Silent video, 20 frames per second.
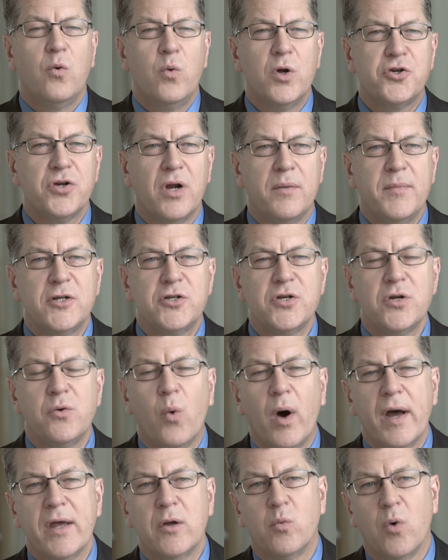Richard, I'm interested in
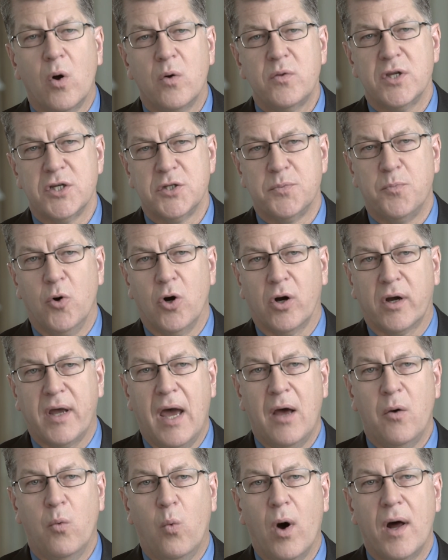why you wrote this book
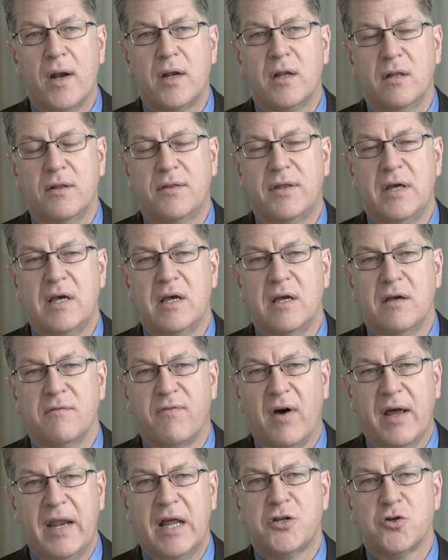and what the
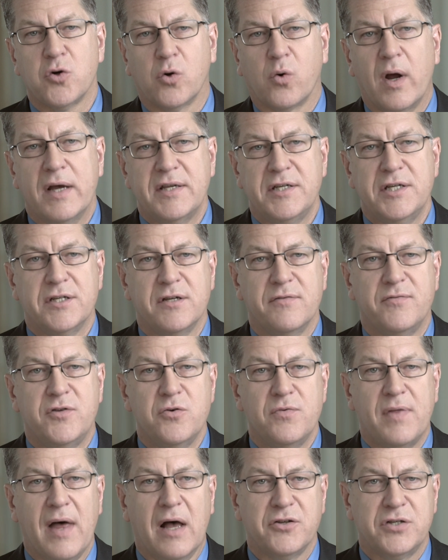financial crises of
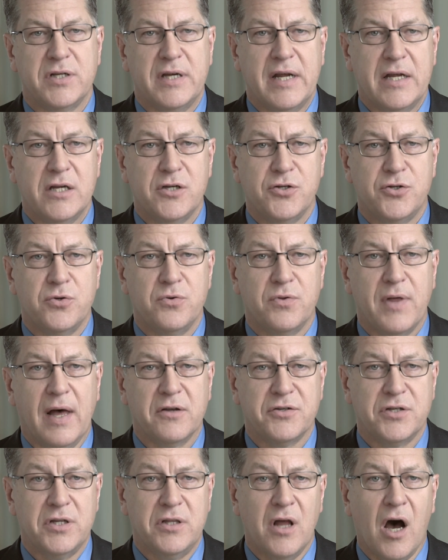2008 and
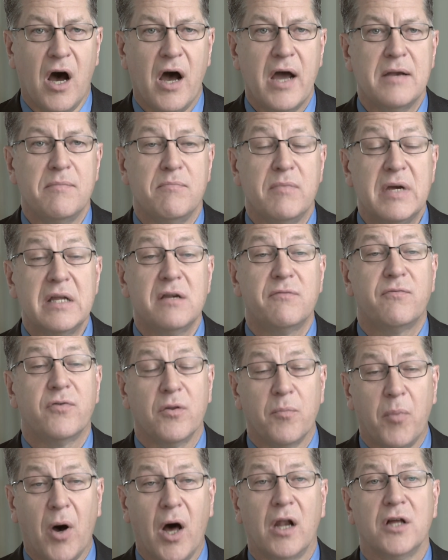2009 mean for
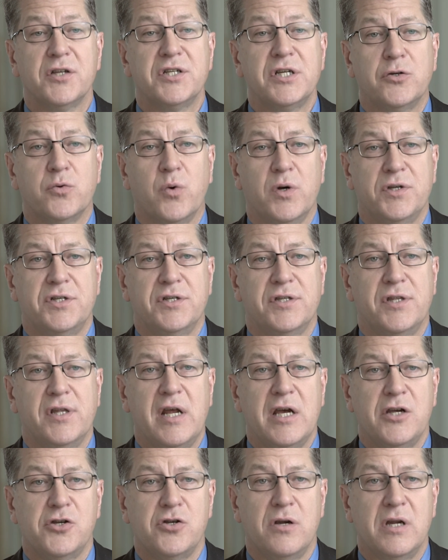the policy choices the
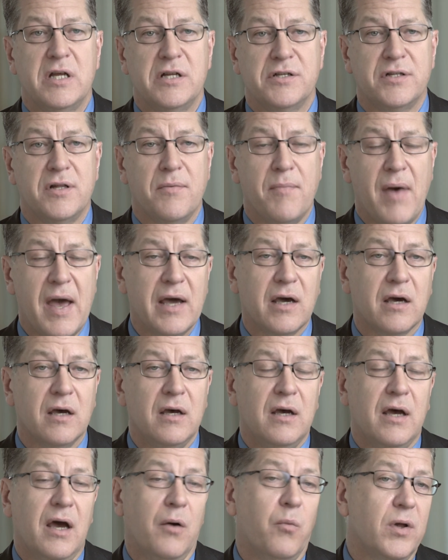nation needs to make
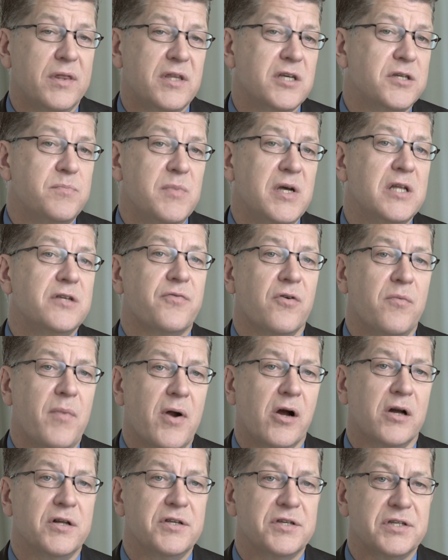and what this means for
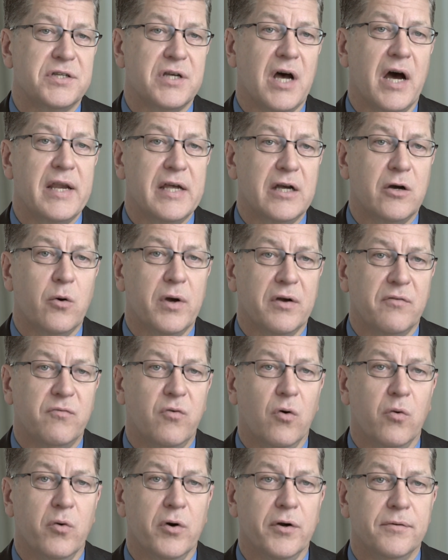American society going
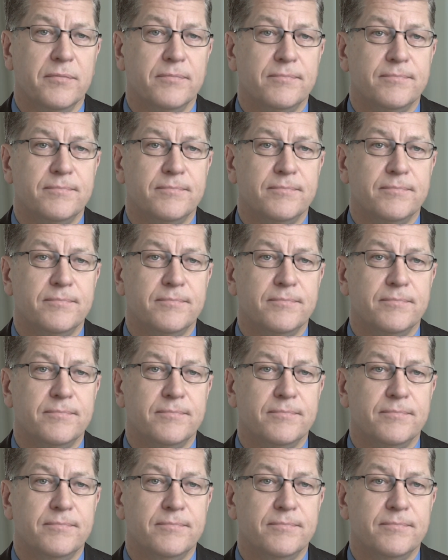forward.